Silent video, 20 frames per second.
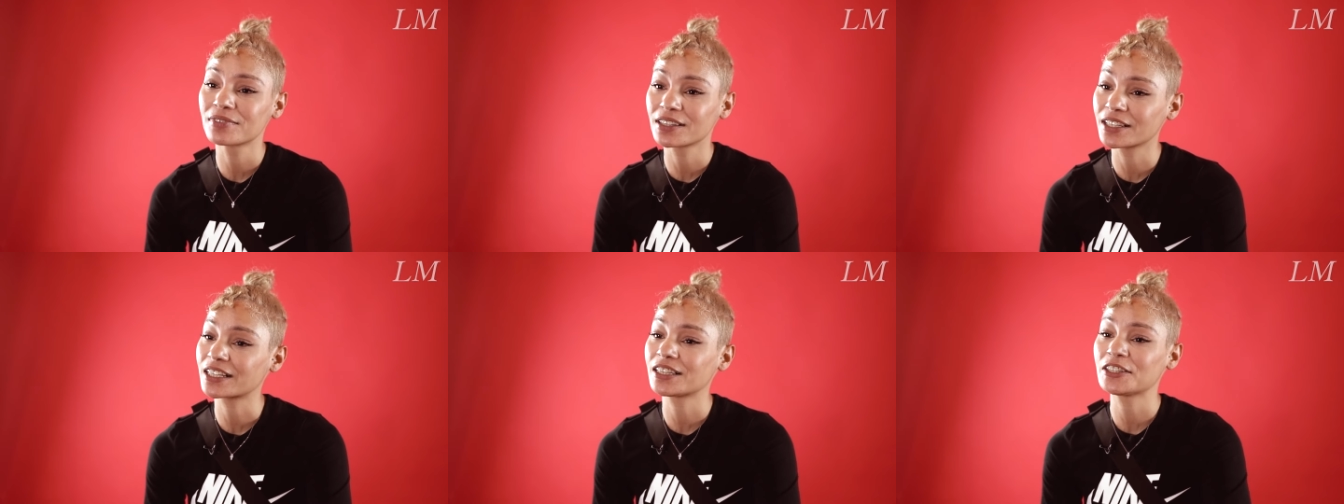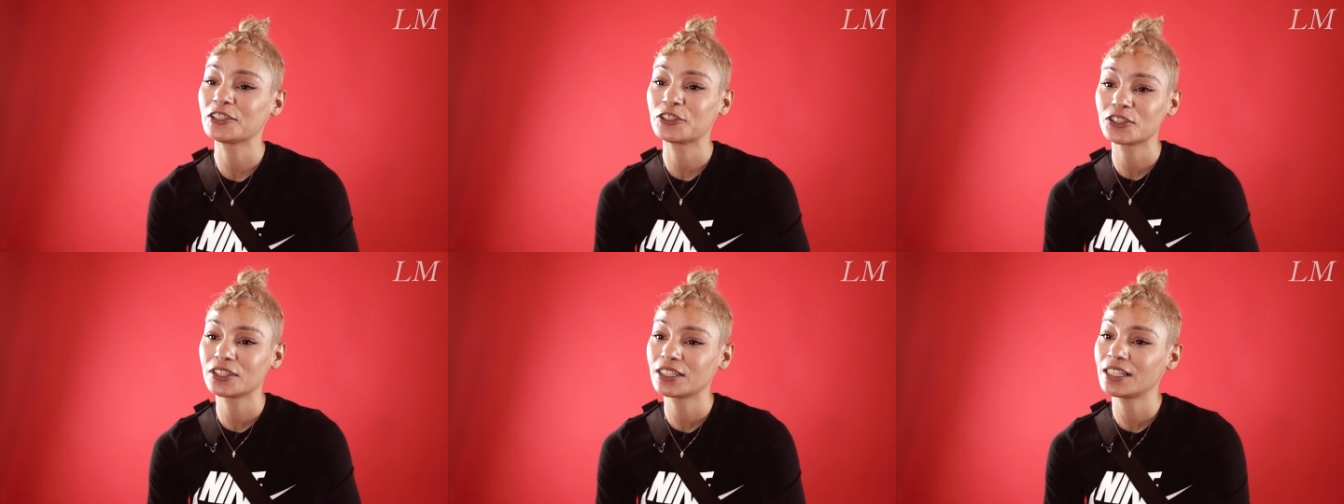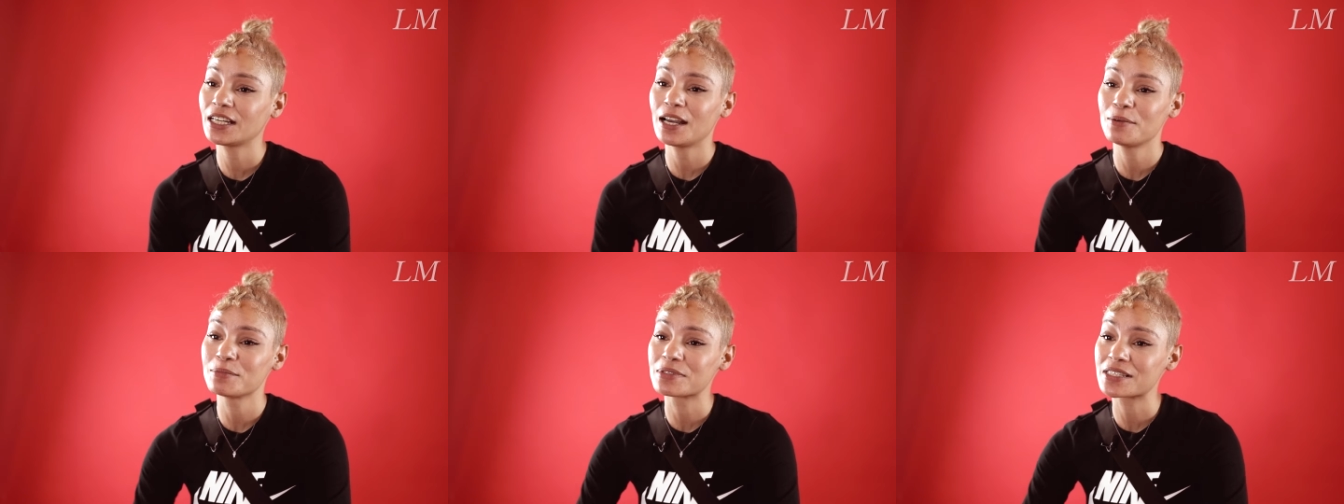Like
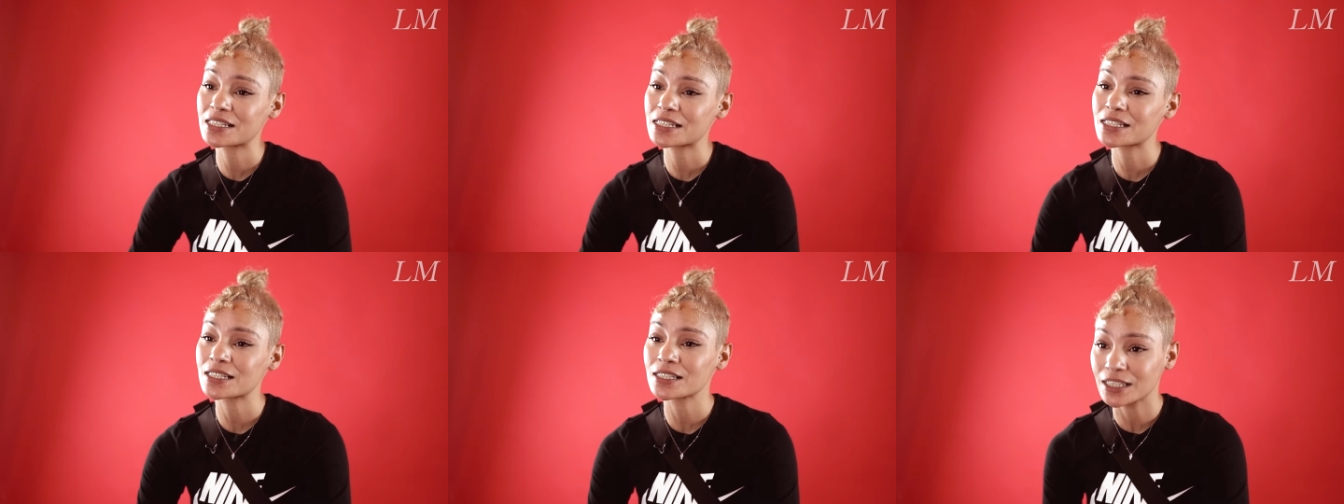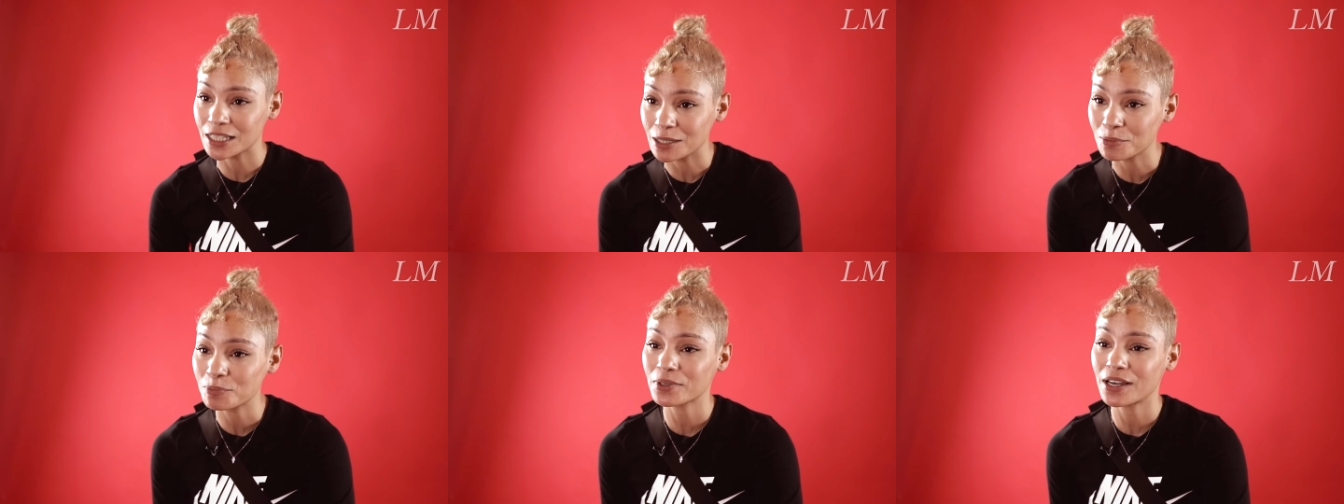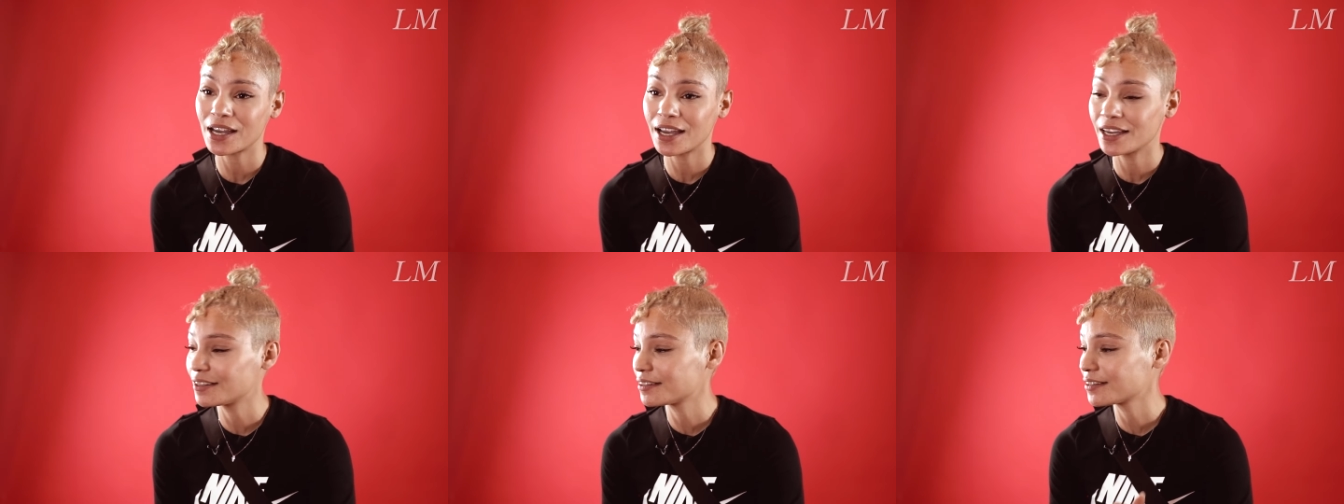literally, I'm sleep.
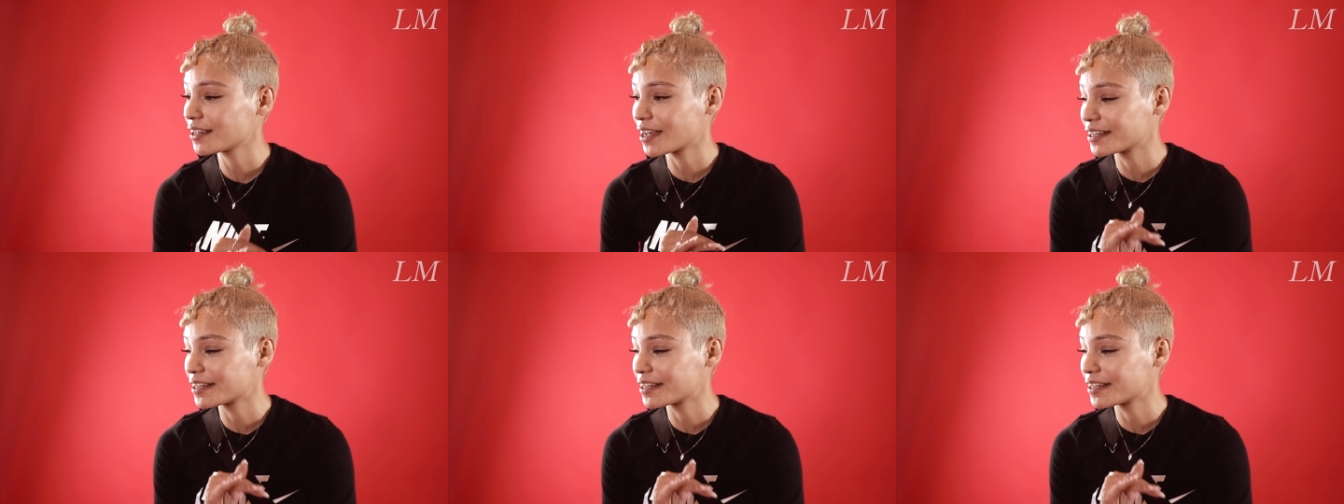I,